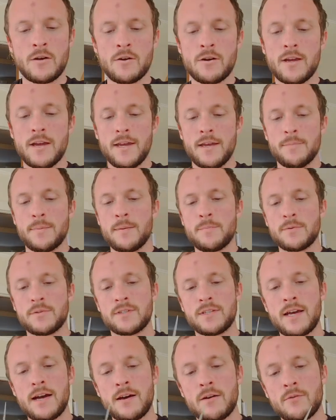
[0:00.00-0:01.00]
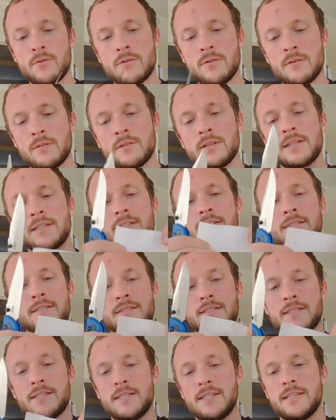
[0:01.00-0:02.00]
Okay, paper towel. Let's
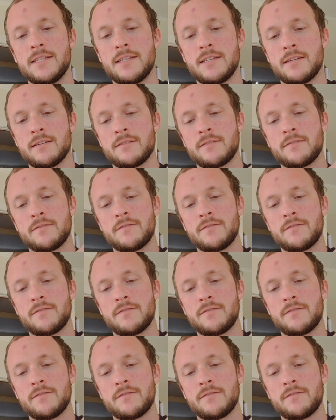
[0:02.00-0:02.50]
see.